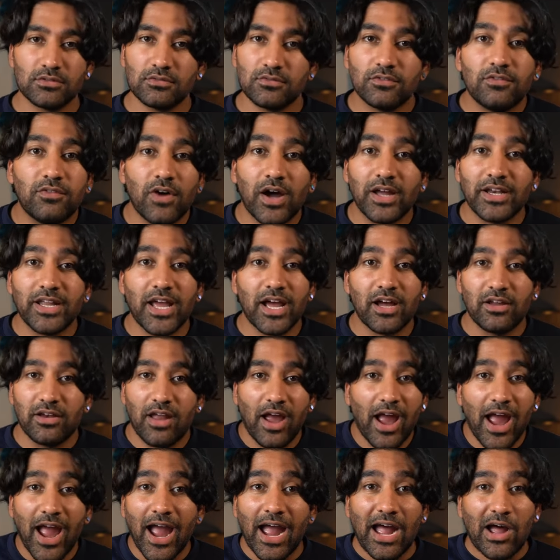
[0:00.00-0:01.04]
find out
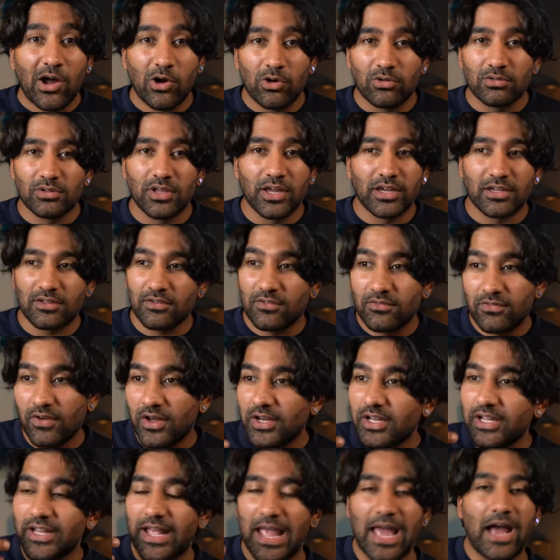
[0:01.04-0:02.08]

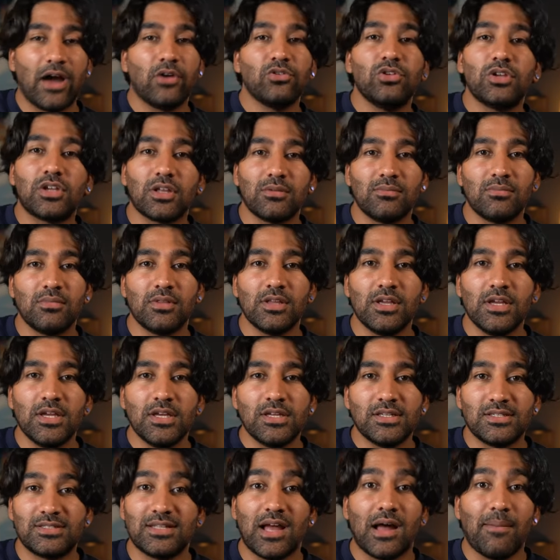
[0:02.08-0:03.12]
how you can
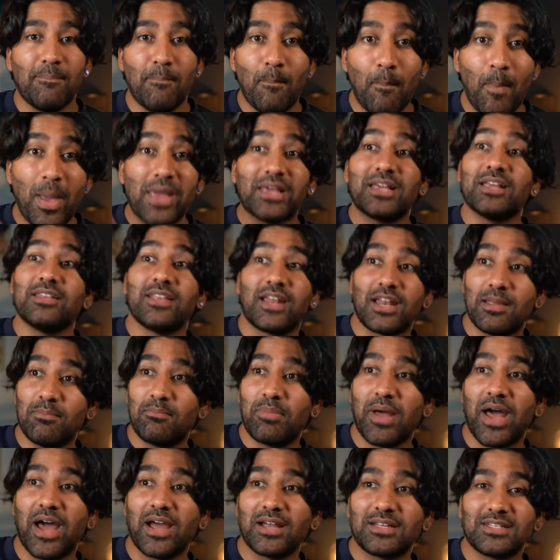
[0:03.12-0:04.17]
start making that
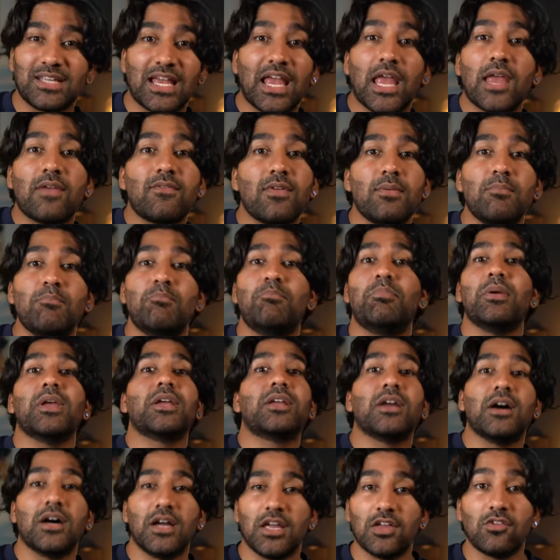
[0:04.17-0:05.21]
impact even
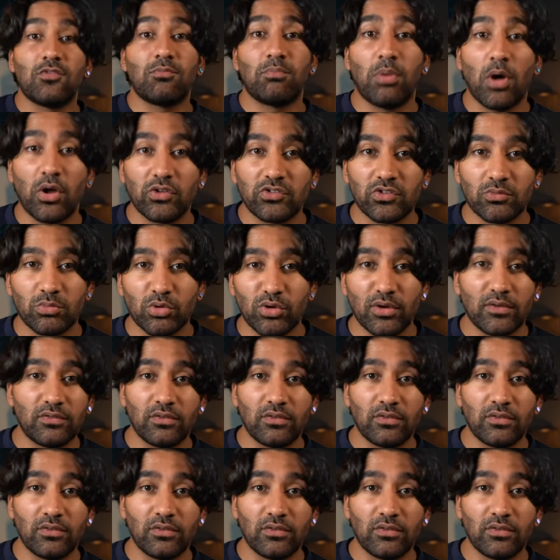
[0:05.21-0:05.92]
bigger if possible.